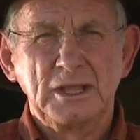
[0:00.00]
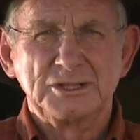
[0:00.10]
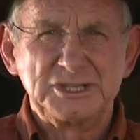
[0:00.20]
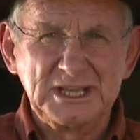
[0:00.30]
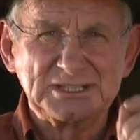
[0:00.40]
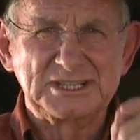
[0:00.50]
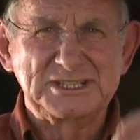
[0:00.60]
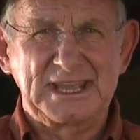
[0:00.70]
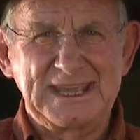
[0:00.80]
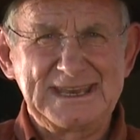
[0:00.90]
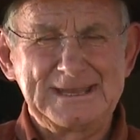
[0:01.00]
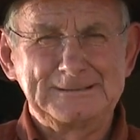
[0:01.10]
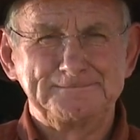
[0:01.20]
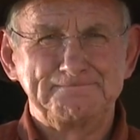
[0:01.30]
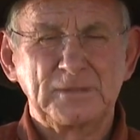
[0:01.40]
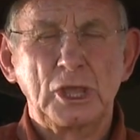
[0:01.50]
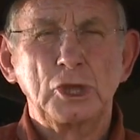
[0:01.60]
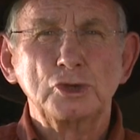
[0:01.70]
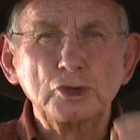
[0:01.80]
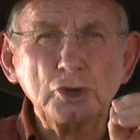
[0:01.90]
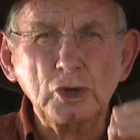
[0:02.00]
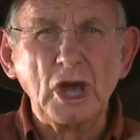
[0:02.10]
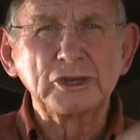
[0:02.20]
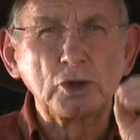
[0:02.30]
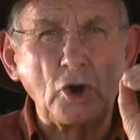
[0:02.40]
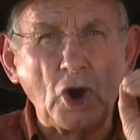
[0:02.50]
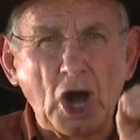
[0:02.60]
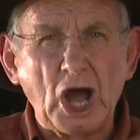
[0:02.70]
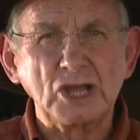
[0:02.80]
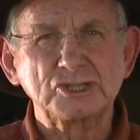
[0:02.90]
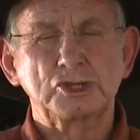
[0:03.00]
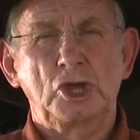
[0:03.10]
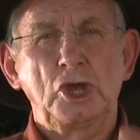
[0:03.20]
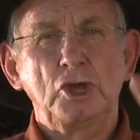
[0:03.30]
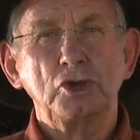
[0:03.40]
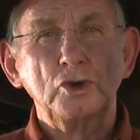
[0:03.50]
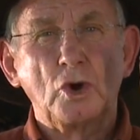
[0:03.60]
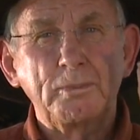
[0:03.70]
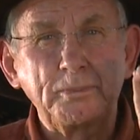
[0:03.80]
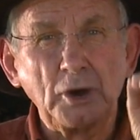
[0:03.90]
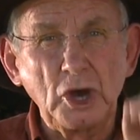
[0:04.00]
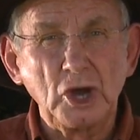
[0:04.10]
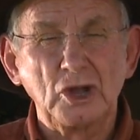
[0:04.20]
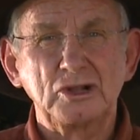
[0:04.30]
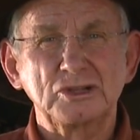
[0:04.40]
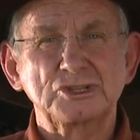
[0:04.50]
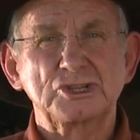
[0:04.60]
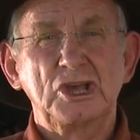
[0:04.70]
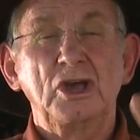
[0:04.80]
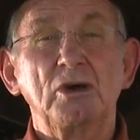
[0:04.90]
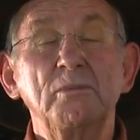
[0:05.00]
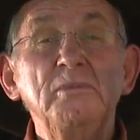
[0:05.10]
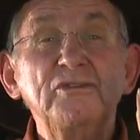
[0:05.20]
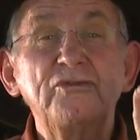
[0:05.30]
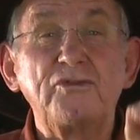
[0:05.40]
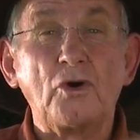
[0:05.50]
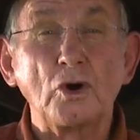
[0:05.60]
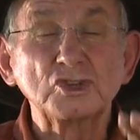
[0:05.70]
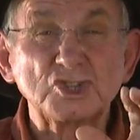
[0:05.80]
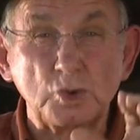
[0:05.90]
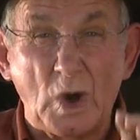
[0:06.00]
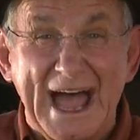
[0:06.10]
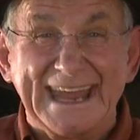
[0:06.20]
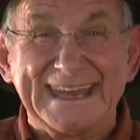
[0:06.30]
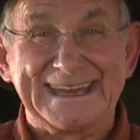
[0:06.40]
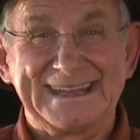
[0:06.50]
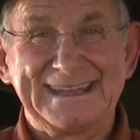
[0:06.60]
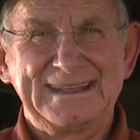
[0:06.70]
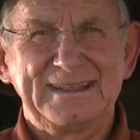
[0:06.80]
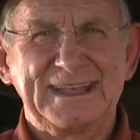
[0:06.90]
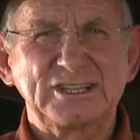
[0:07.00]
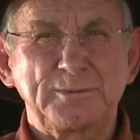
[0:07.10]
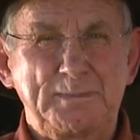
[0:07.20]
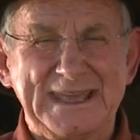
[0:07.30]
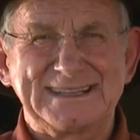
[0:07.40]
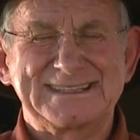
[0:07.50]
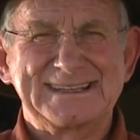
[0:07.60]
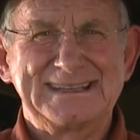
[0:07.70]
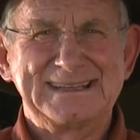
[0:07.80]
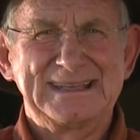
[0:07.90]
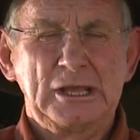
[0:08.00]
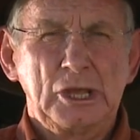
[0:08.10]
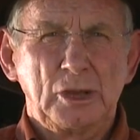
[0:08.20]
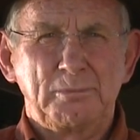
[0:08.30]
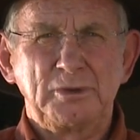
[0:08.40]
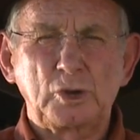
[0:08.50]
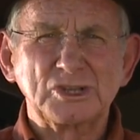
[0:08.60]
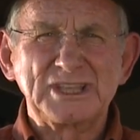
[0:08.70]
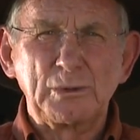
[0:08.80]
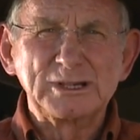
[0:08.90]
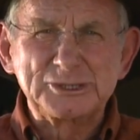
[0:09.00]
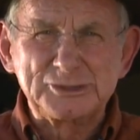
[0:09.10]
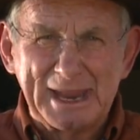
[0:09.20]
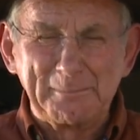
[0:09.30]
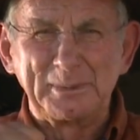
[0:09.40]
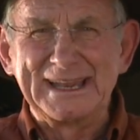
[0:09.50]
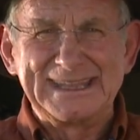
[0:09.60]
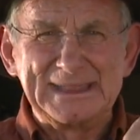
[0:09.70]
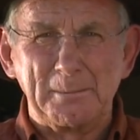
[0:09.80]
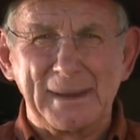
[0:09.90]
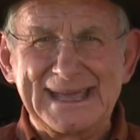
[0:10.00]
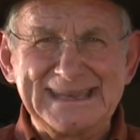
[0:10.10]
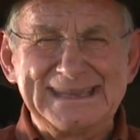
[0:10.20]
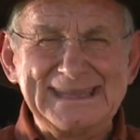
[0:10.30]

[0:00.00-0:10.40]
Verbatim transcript: Jesus said, do not cast your pearls before swine, that's pigs, because they will trample it in the mud,